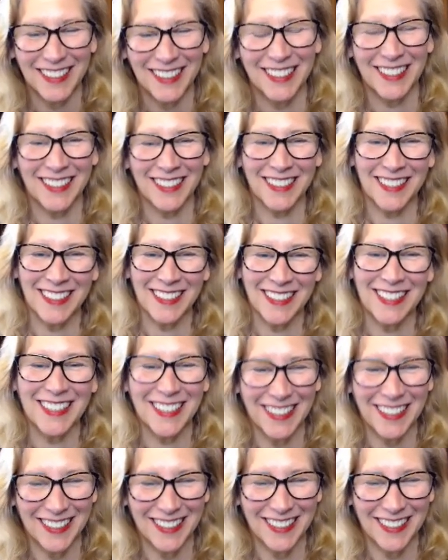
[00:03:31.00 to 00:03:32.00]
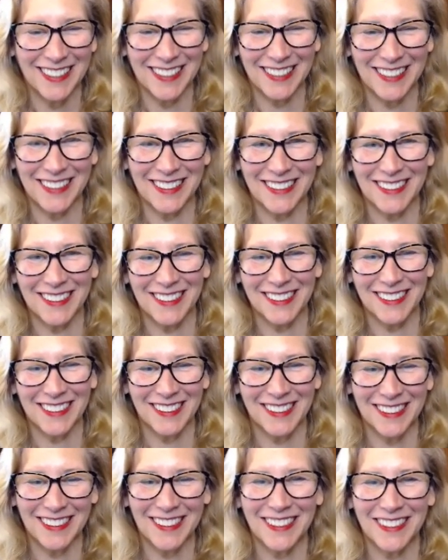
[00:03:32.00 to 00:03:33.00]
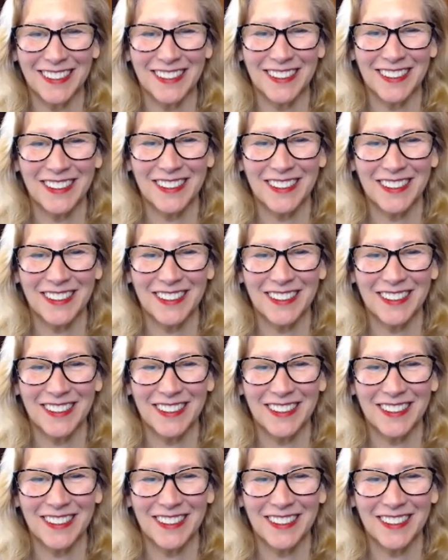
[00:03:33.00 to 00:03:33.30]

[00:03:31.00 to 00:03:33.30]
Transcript: [no speech]